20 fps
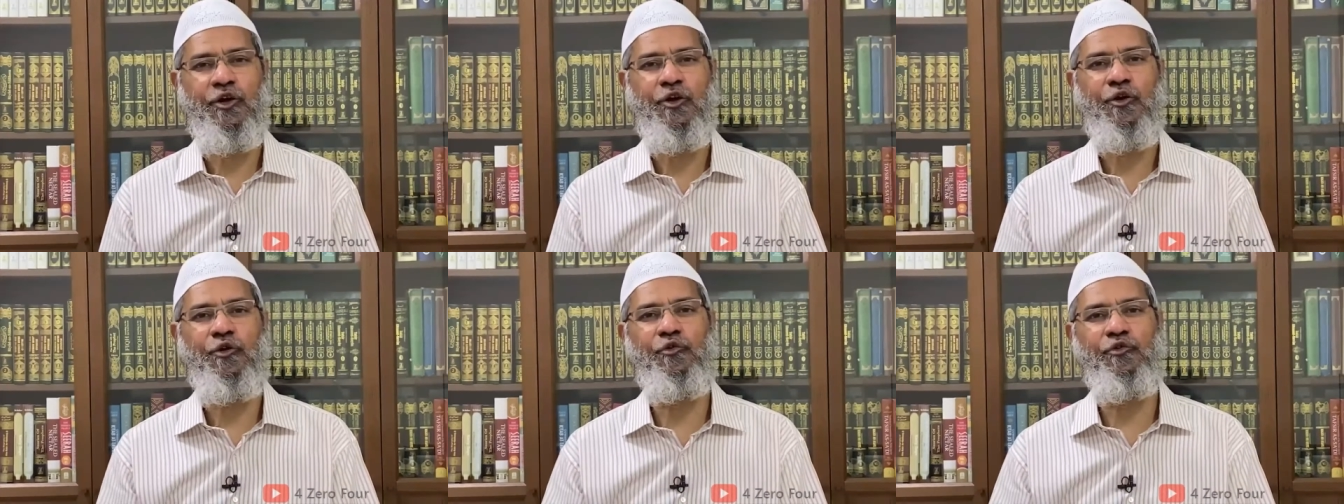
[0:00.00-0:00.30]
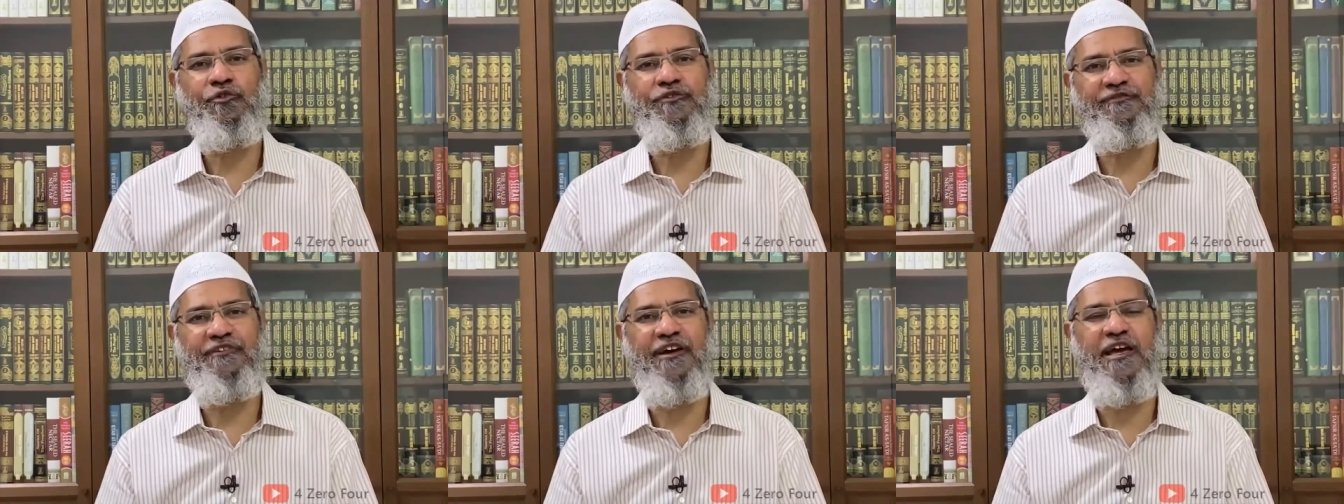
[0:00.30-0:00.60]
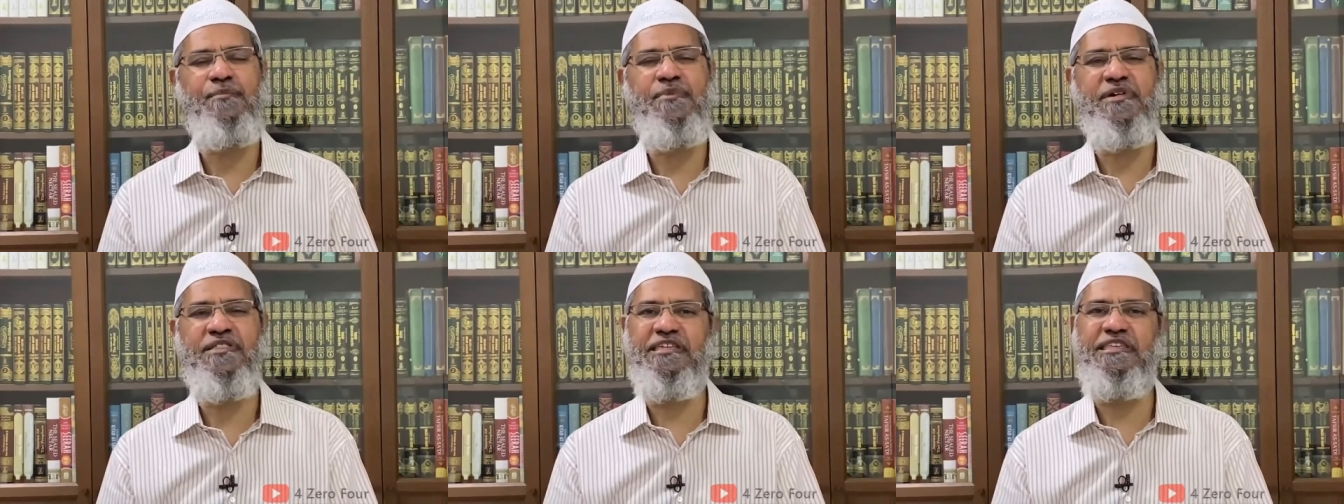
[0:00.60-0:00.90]
who's
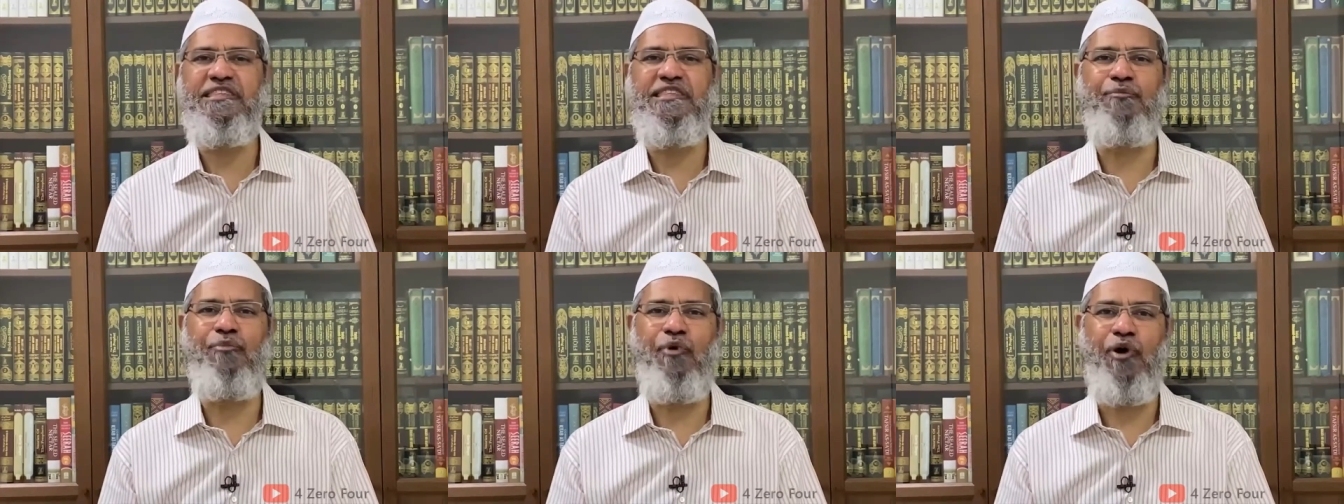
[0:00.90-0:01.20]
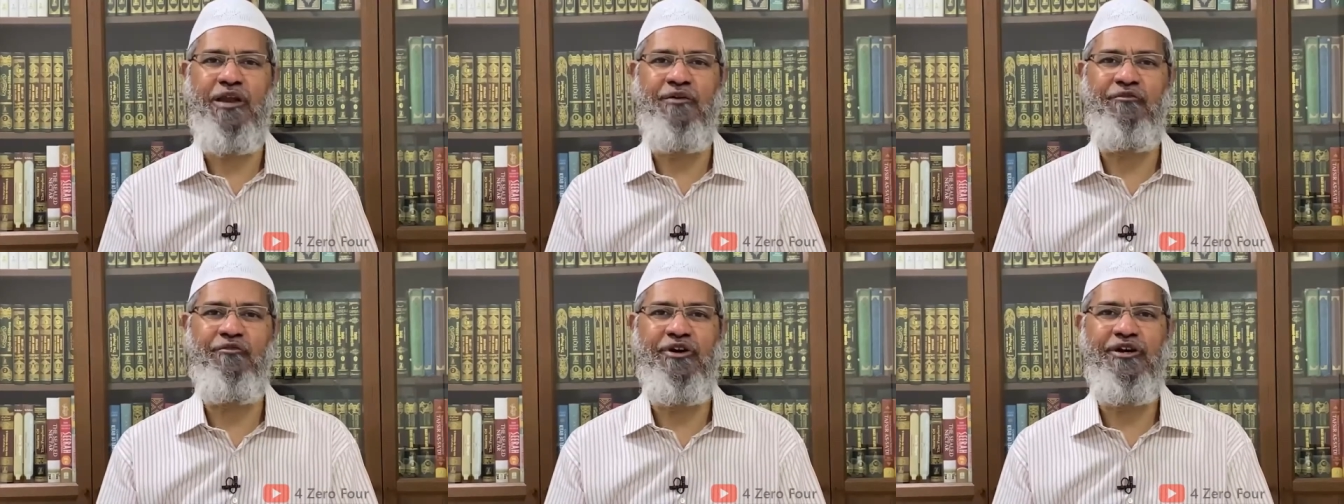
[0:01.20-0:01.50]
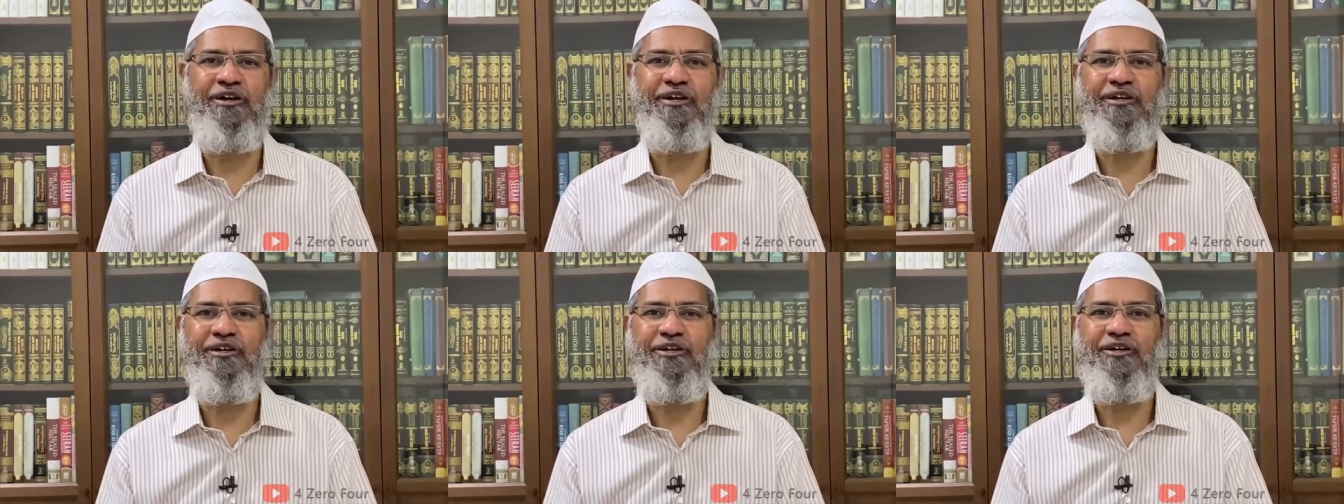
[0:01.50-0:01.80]
famous in the
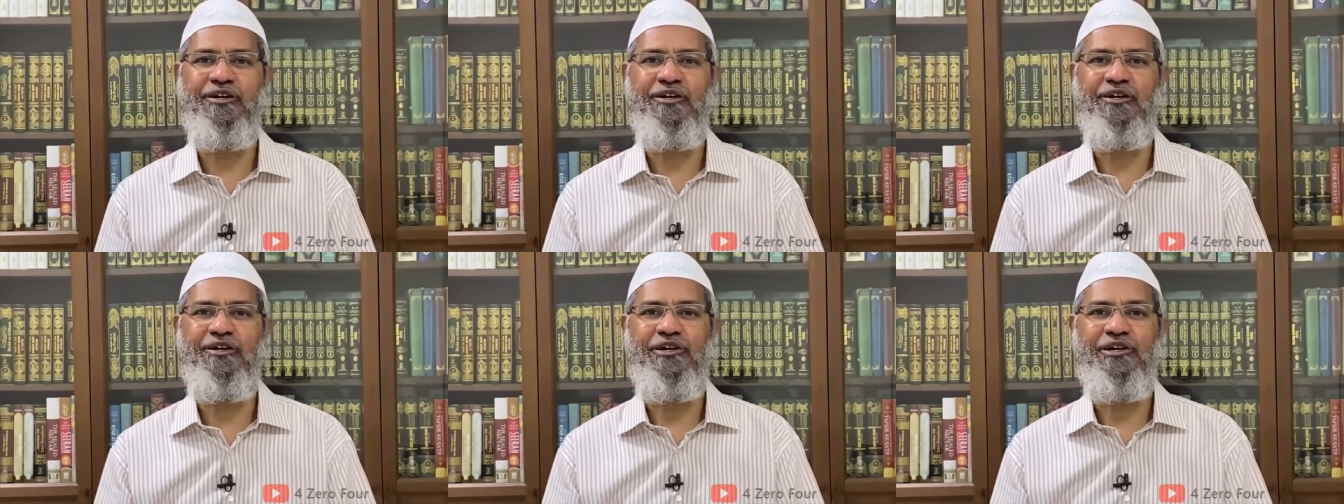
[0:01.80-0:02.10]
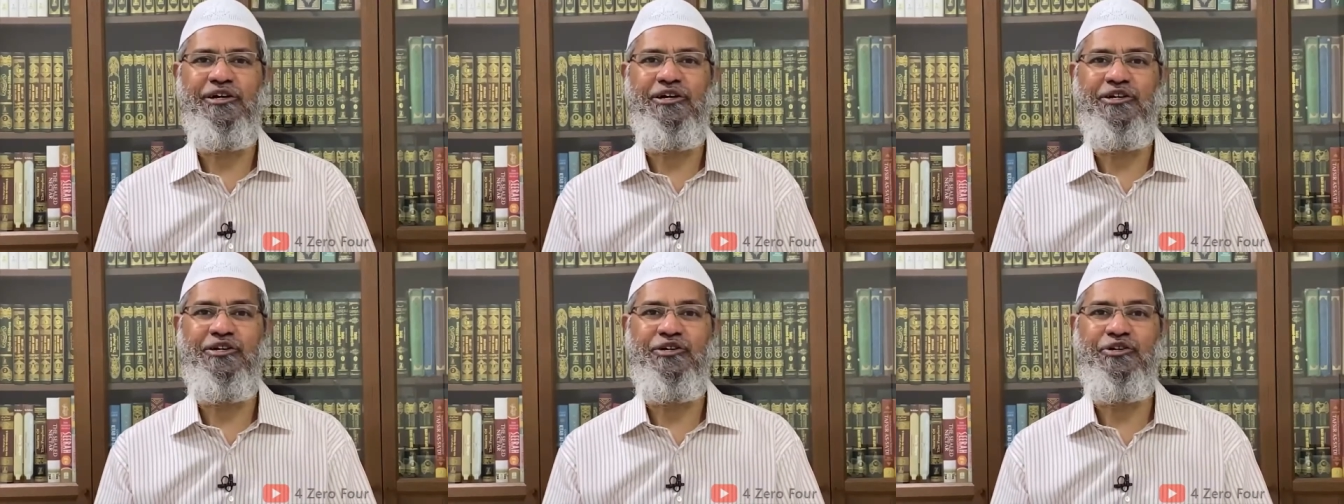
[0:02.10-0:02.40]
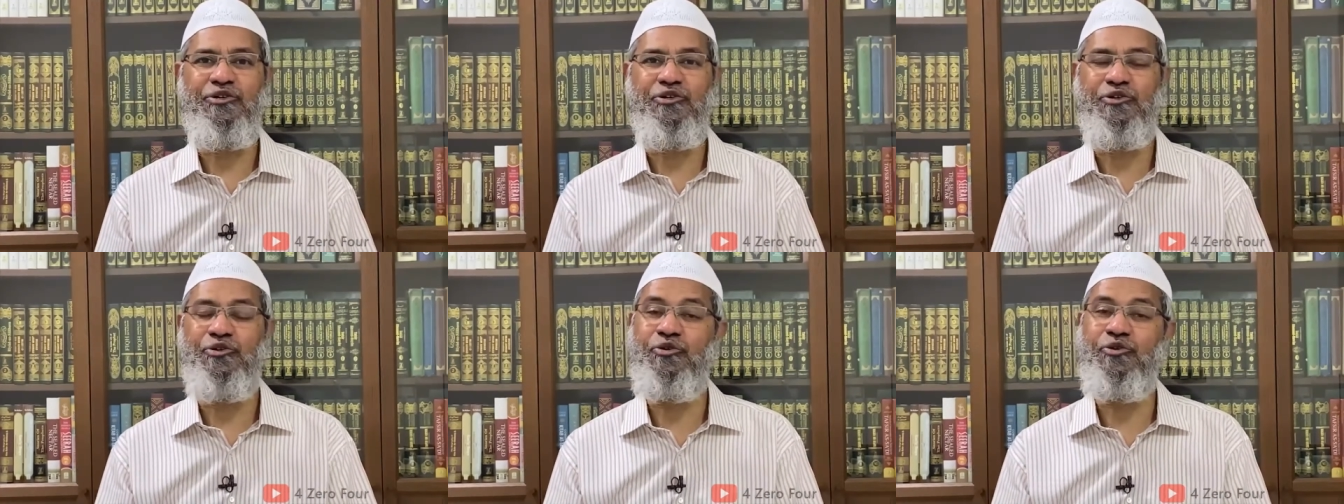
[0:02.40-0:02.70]
Bollywood
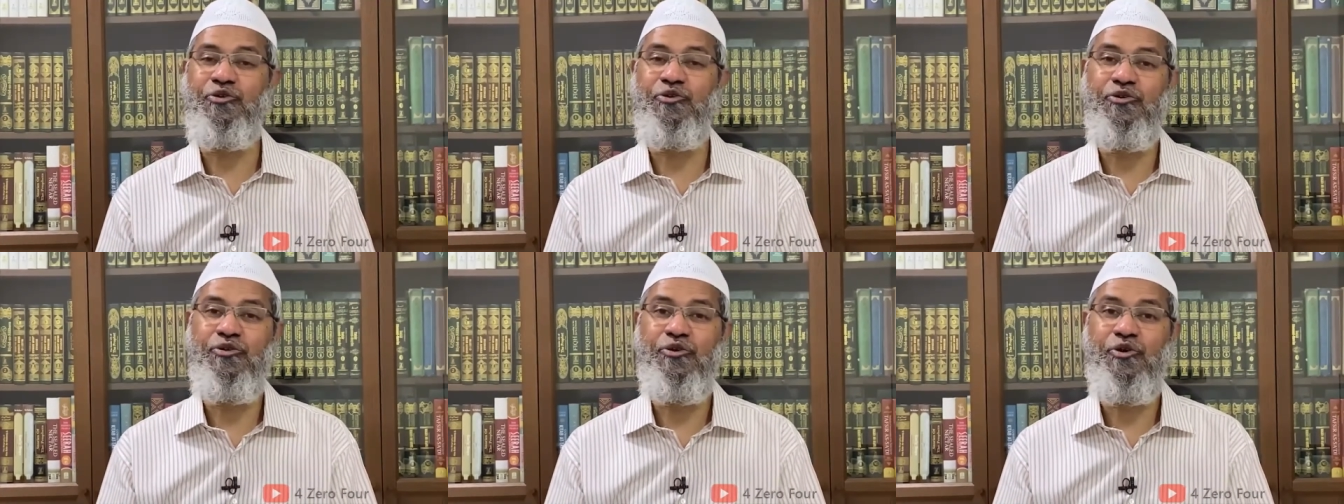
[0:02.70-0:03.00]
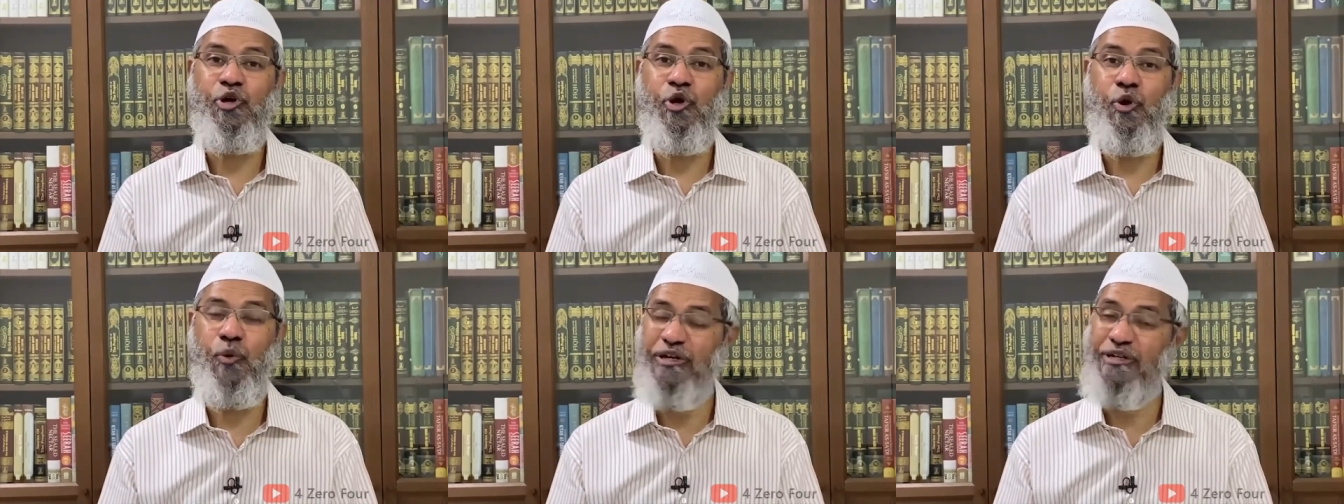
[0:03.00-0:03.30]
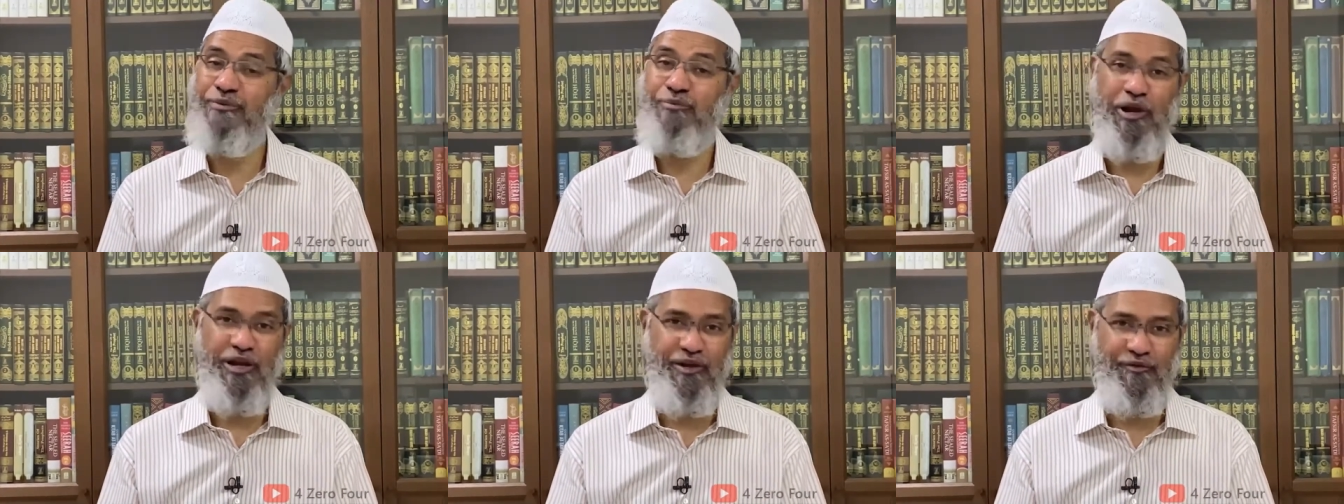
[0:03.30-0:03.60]
to quit
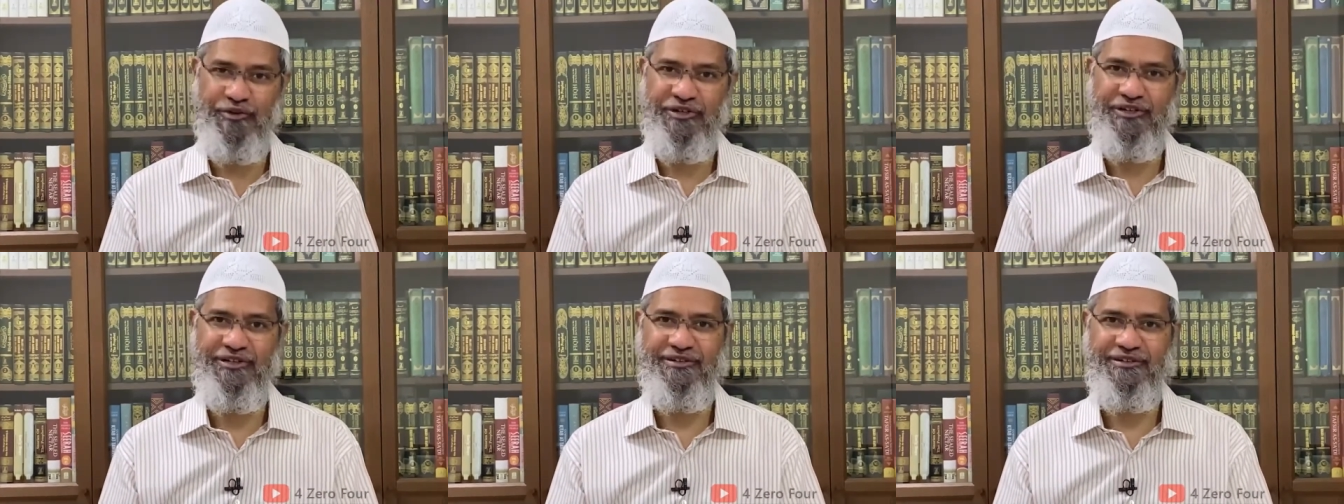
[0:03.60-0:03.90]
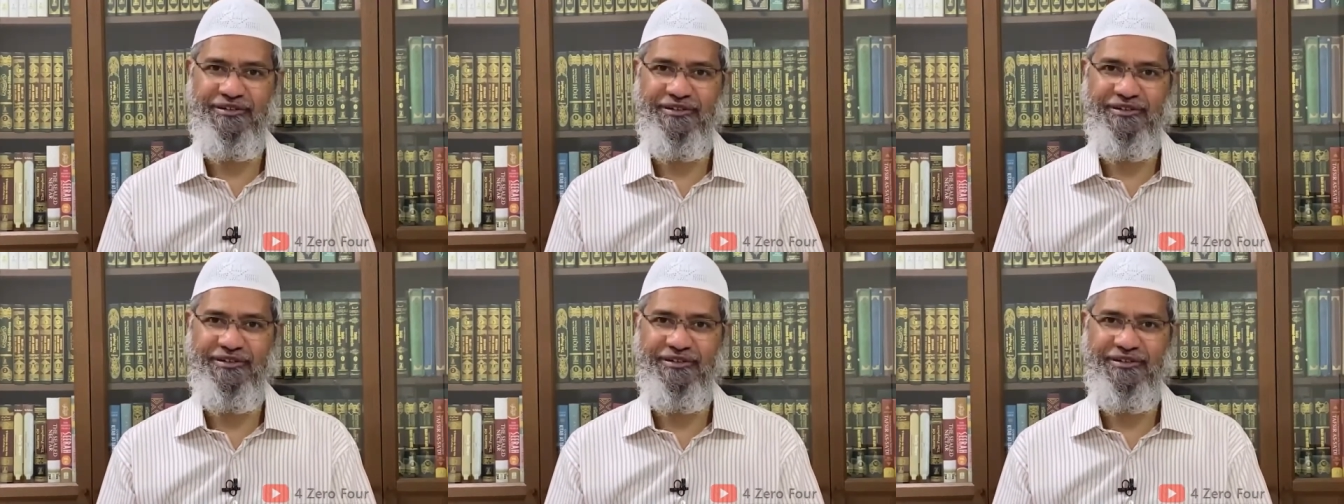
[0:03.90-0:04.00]
Bollywood.